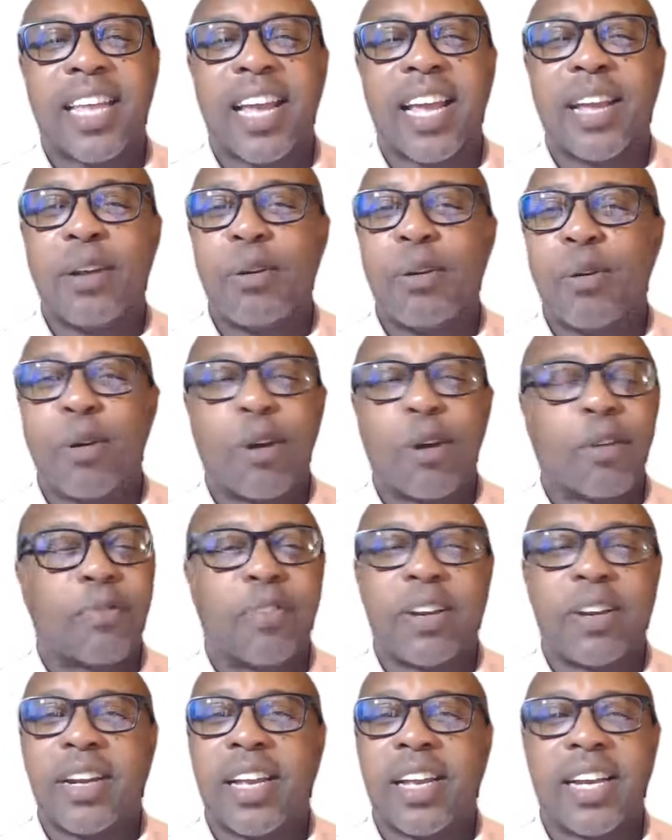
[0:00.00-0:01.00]
Thank God
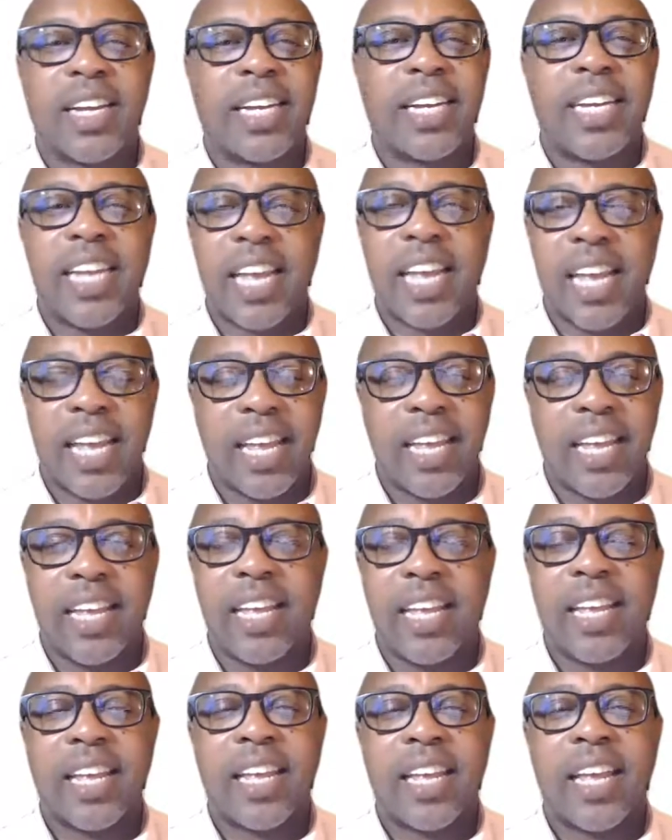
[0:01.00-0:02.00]
for another
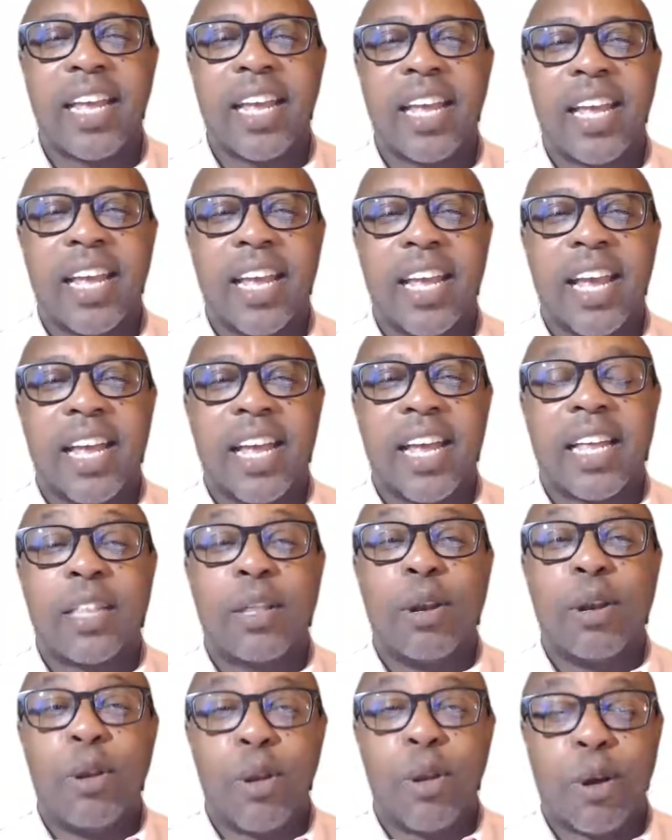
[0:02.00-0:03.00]
day that
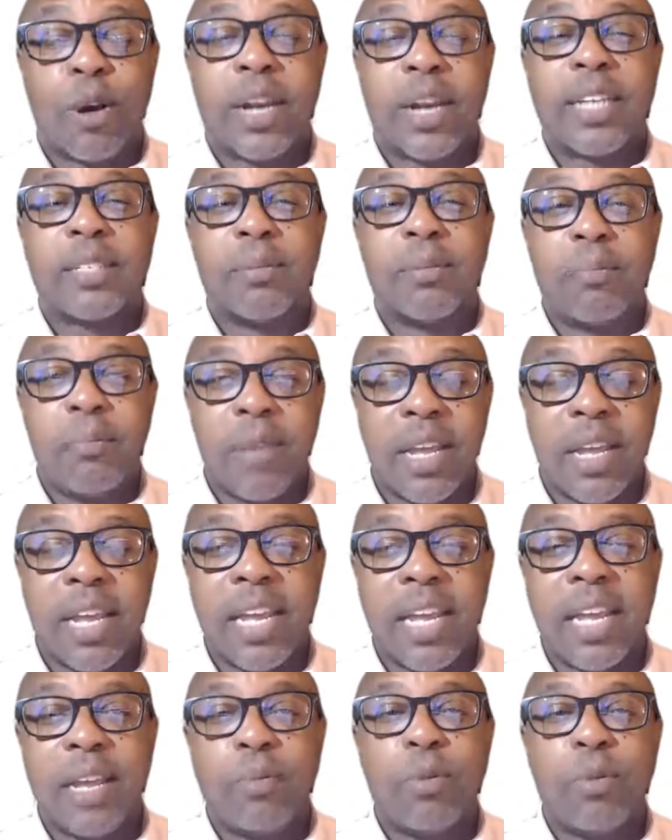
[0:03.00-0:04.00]
the Lord has
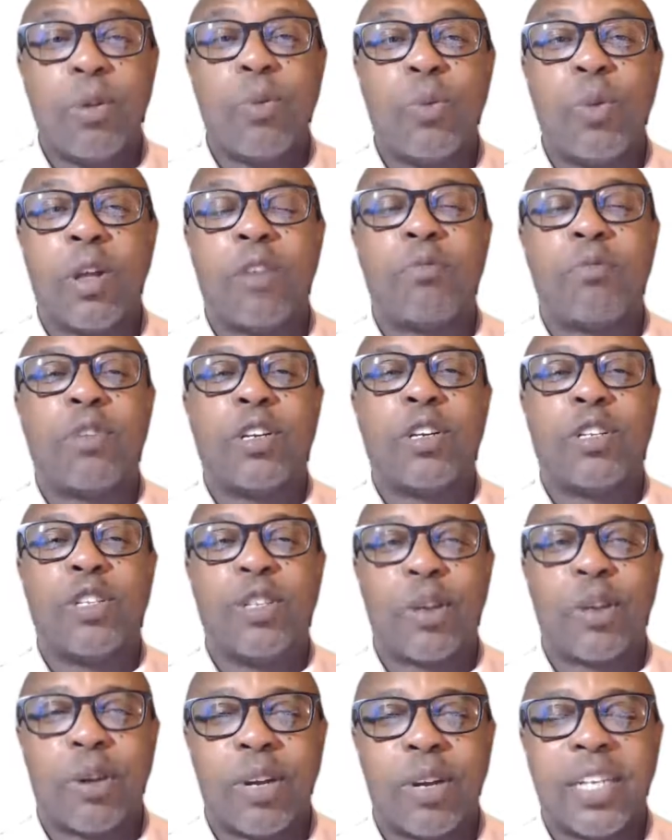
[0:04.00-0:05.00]
made. We will
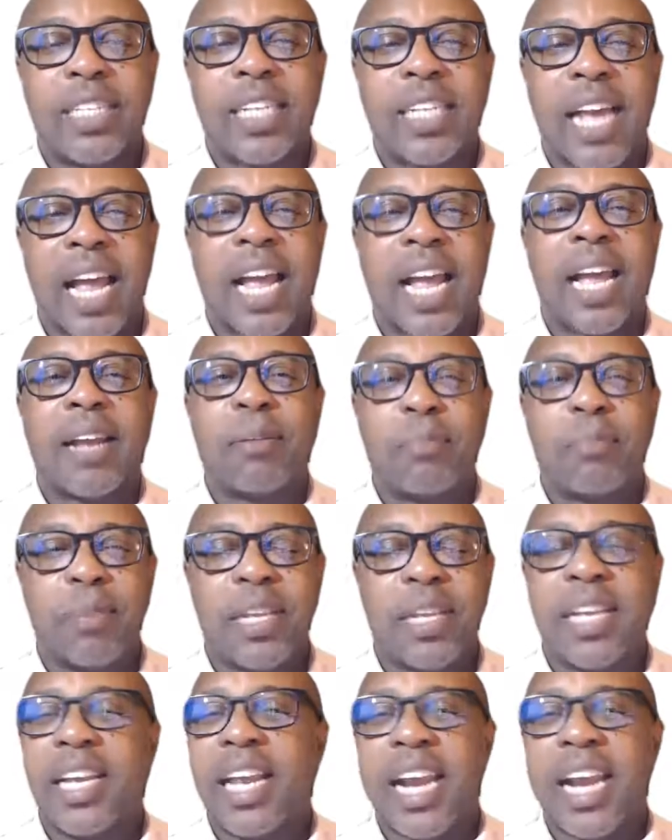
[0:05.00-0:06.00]
rejoice and
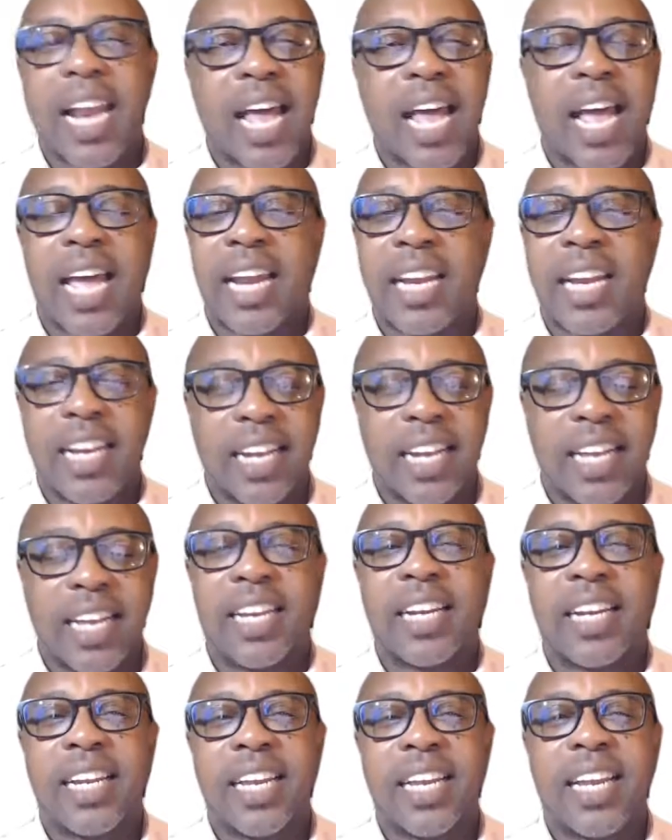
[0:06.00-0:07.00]
be glad in
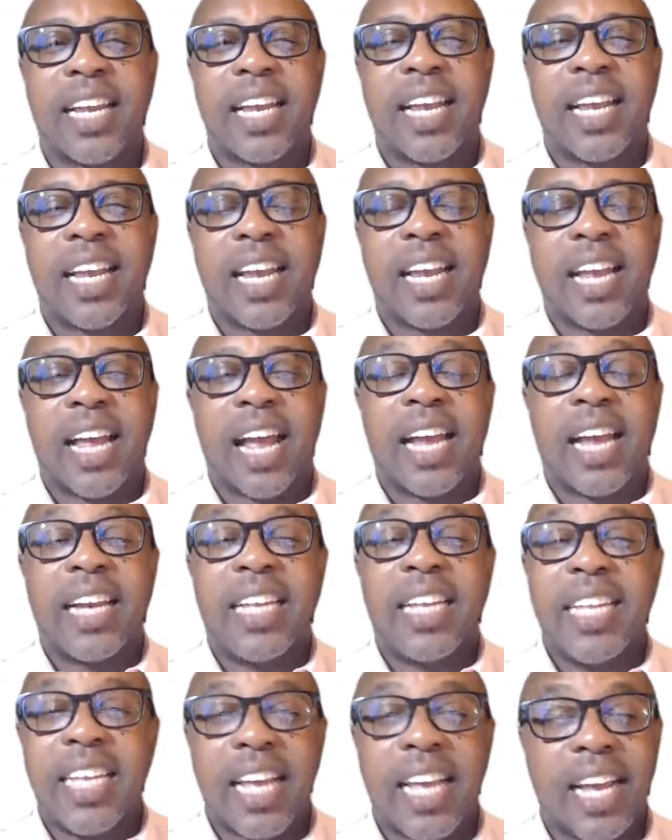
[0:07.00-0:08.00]
it.
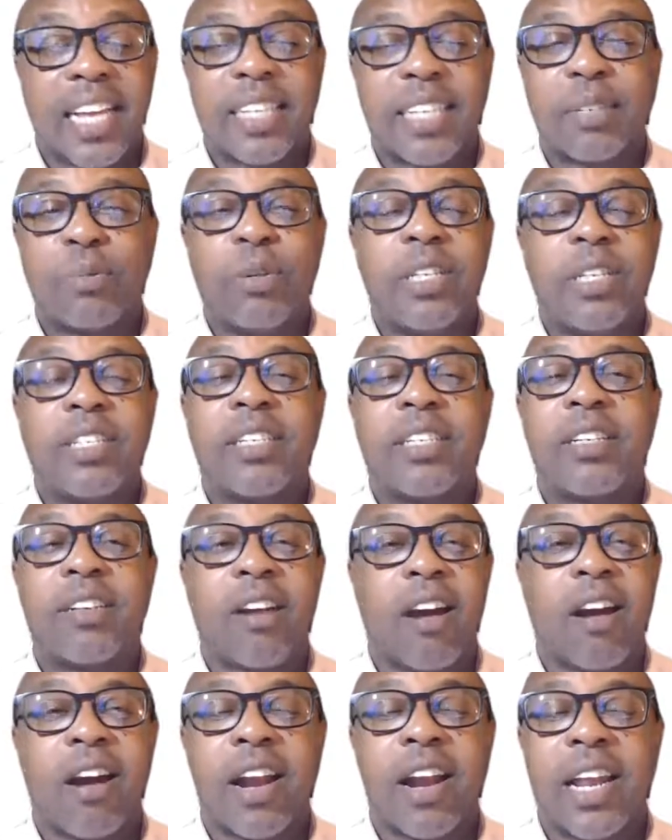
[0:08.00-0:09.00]
And yes, we're
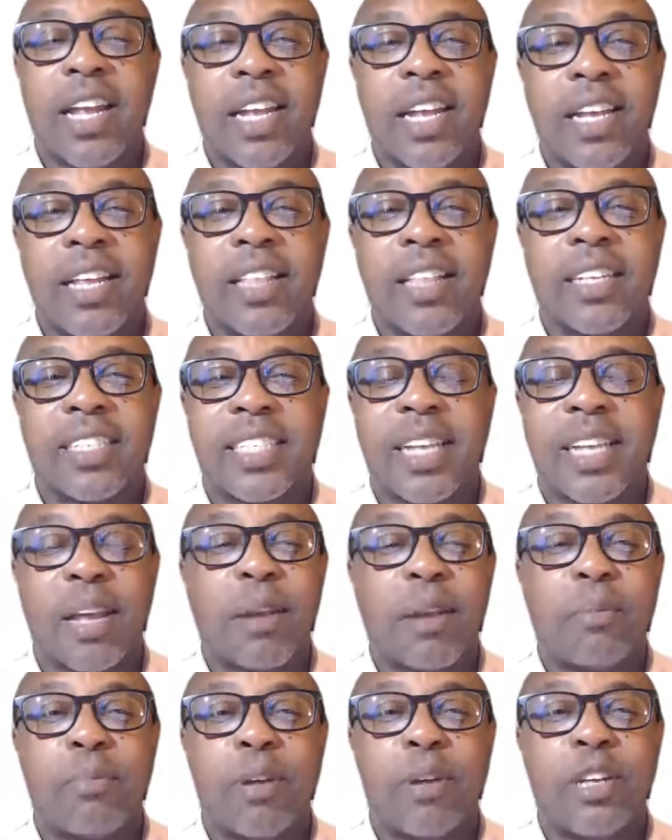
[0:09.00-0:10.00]
starting the
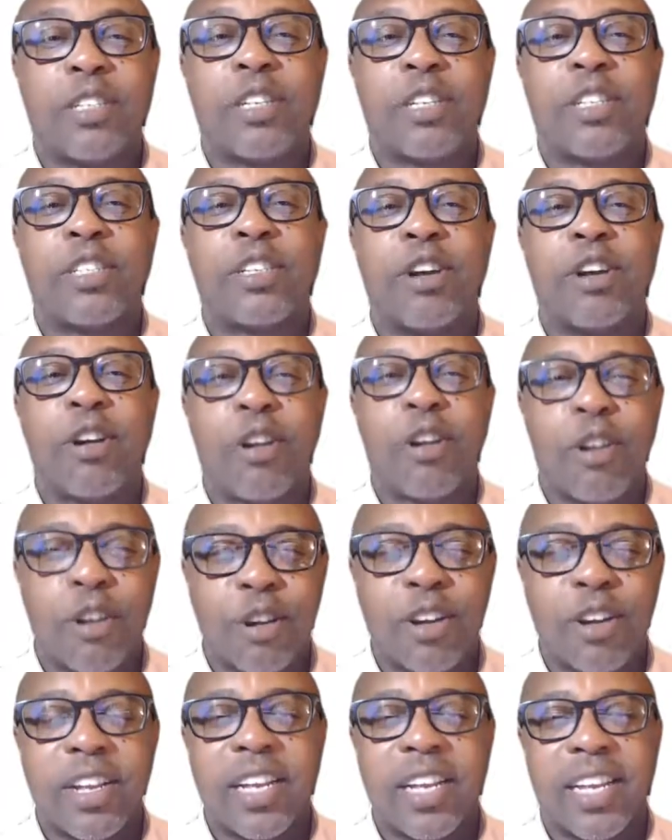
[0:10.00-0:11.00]
celebrations
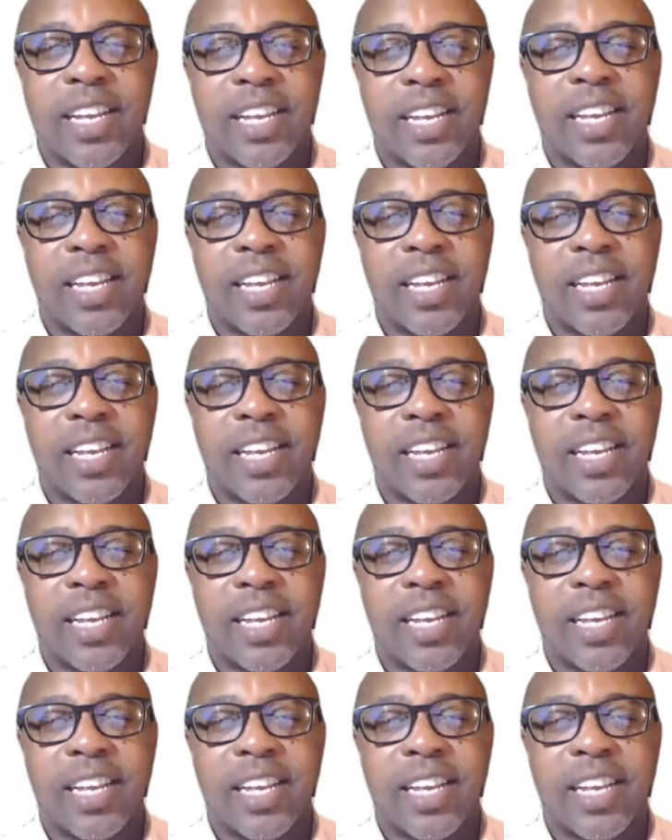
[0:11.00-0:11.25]
early.